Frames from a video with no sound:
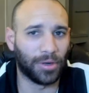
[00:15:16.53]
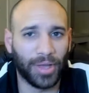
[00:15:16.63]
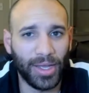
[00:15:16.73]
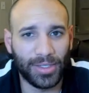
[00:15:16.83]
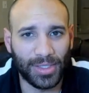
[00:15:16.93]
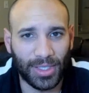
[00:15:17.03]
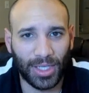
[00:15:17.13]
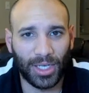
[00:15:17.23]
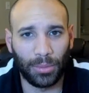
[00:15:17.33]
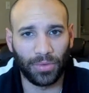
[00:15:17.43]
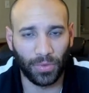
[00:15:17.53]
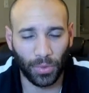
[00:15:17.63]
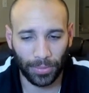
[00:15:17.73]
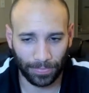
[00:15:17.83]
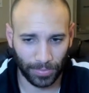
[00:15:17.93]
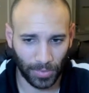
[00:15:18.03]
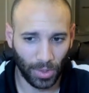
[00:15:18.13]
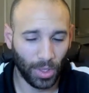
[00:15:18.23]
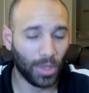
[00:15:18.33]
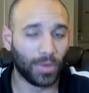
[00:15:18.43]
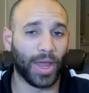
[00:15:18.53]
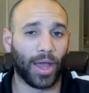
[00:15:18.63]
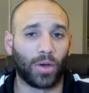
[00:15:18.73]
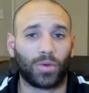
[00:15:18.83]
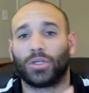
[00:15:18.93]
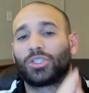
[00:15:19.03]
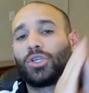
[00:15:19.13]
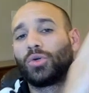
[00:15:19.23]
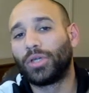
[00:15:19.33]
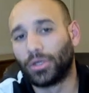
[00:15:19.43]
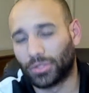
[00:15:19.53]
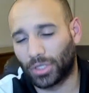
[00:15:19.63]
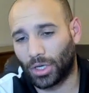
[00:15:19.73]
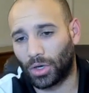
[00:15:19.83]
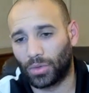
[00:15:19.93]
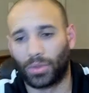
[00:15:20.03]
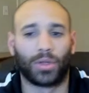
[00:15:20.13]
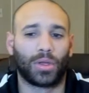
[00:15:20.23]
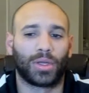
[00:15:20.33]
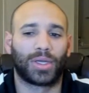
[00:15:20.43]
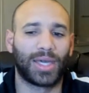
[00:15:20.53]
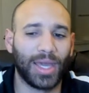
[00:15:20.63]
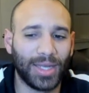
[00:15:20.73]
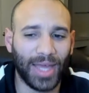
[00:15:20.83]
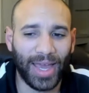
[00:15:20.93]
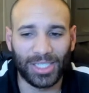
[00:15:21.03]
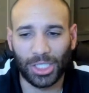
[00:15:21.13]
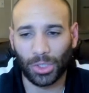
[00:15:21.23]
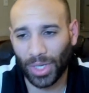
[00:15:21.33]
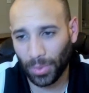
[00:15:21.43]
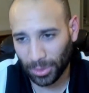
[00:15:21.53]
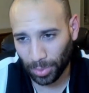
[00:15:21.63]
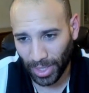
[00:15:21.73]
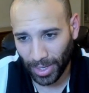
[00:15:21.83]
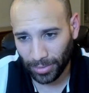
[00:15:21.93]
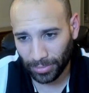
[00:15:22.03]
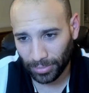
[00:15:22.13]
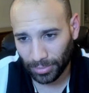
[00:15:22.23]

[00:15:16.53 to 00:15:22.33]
variations that they did before. Now, 2 years ago, king to h3 was played.